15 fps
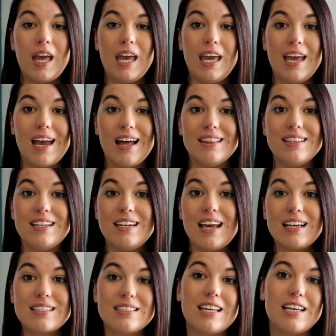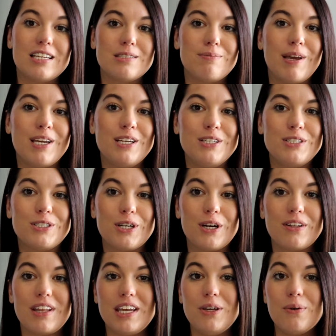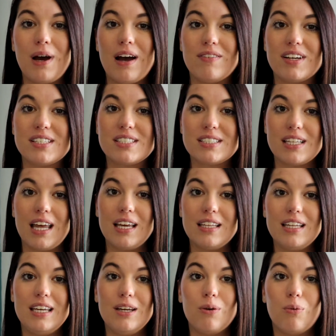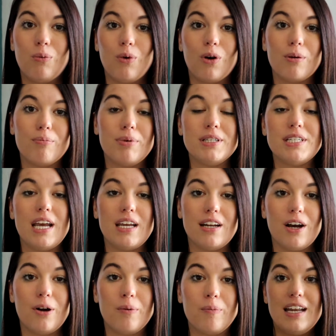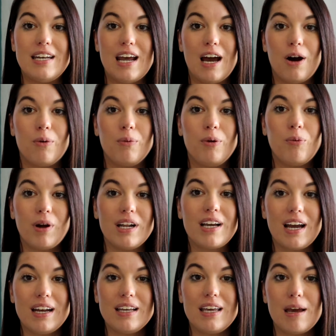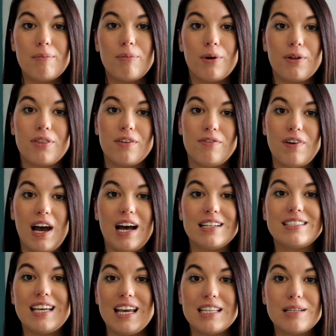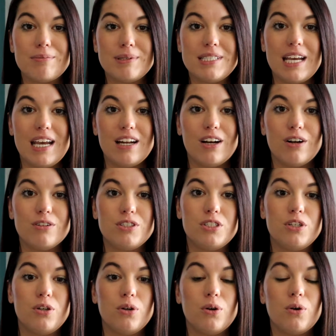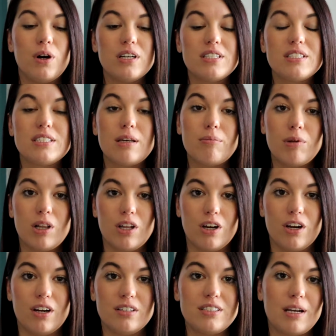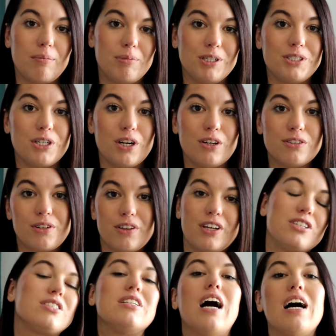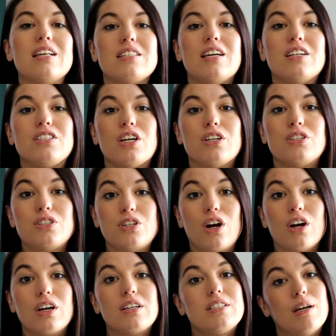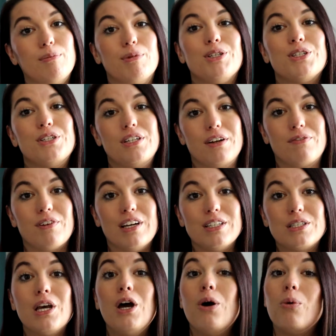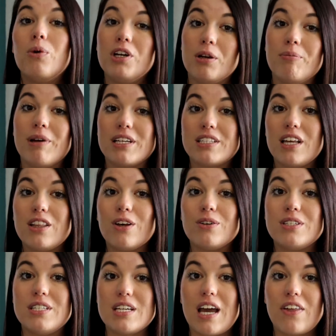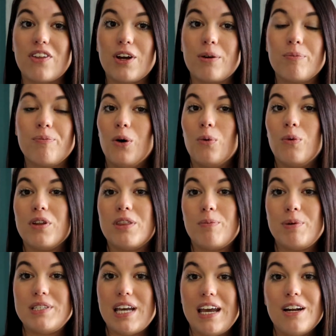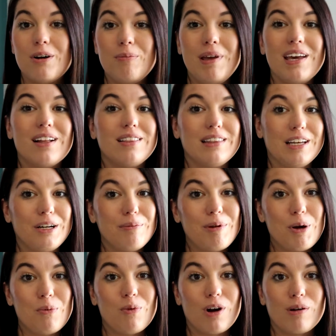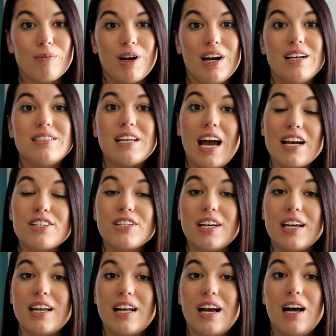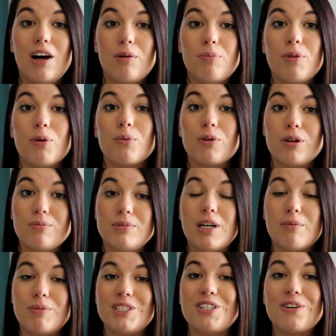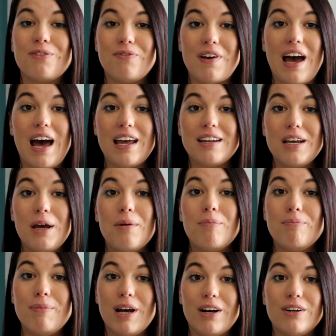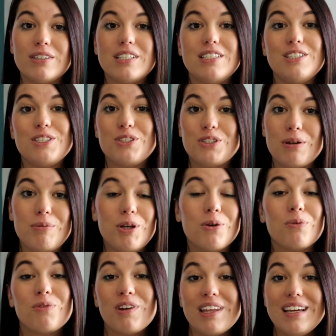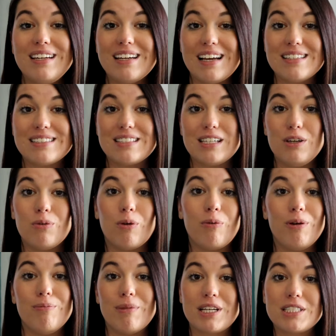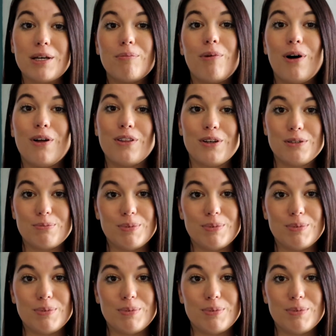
And the next thing is making sure that you have a slightly warm potato. Now we want to kind of get both the fats and the potato to a similar temperature so there's not such a stark temperature difference when you're mixing those together. With the potato being a little bit warmer, it's actually going to help the room temperature fat meld and distribute really nicely when we mix up all of those